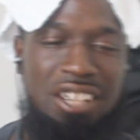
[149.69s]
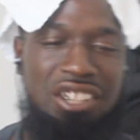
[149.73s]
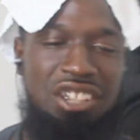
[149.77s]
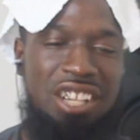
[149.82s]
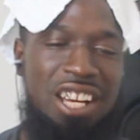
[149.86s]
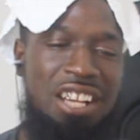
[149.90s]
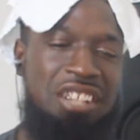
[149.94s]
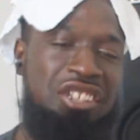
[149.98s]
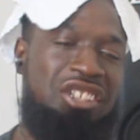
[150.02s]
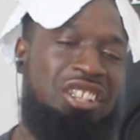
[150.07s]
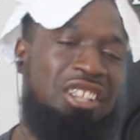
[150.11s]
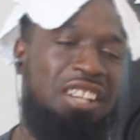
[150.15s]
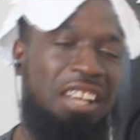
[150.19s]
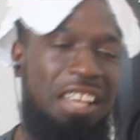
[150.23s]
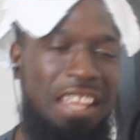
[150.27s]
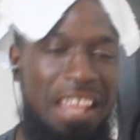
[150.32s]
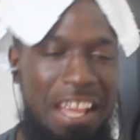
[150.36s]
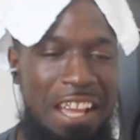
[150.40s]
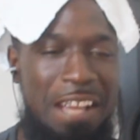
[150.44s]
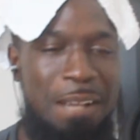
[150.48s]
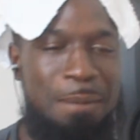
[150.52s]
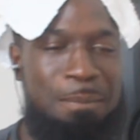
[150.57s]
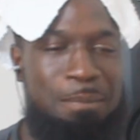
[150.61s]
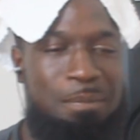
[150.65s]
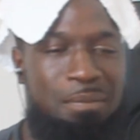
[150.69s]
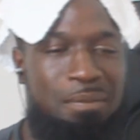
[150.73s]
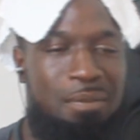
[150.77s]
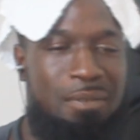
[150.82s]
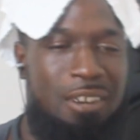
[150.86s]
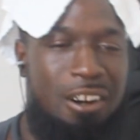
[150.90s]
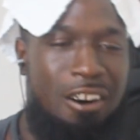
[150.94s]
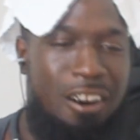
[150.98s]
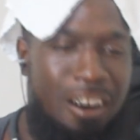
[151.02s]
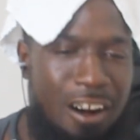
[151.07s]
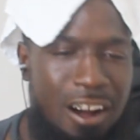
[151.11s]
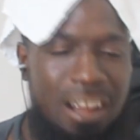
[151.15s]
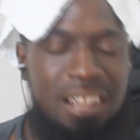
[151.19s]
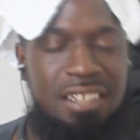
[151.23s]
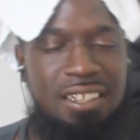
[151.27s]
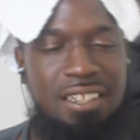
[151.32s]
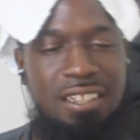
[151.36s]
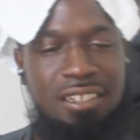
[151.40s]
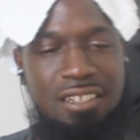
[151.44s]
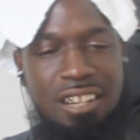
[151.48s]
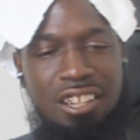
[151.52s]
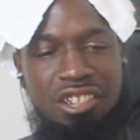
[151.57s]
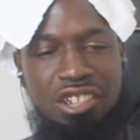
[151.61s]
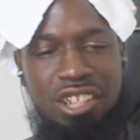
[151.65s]
are changing the game.
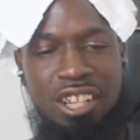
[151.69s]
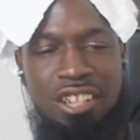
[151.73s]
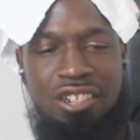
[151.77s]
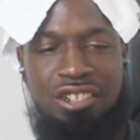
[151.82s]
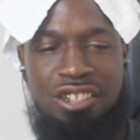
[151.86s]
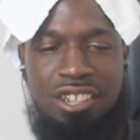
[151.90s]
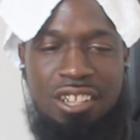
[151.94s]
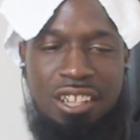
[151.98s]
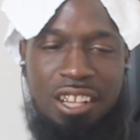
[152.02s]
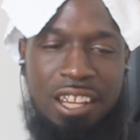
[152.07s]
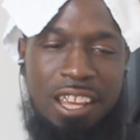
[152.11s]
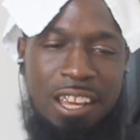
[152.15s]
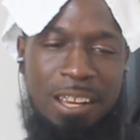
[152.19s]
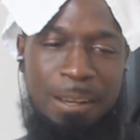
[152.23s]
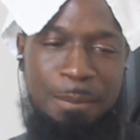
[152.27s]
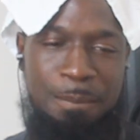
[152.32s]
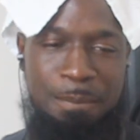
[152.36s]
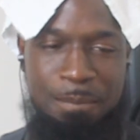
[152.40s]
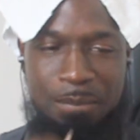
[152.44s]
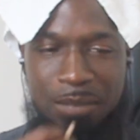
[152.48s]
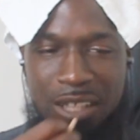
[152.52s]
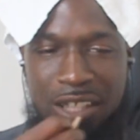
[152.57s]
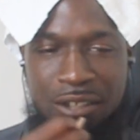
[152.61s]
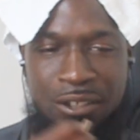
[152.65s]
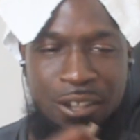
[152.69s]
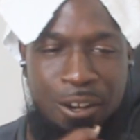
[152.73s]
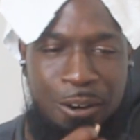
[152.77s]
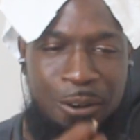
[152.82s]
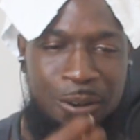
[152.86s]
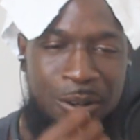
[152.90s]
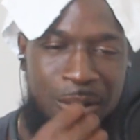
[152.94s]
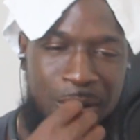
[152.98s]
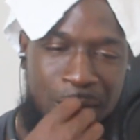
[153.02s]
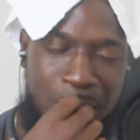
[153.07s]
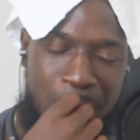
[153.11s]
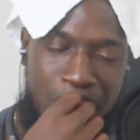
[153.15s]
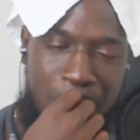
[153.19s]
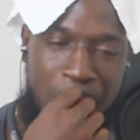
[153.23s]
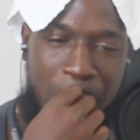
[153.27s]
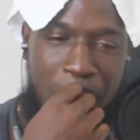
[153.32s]
Artists are changing the game. Let's go.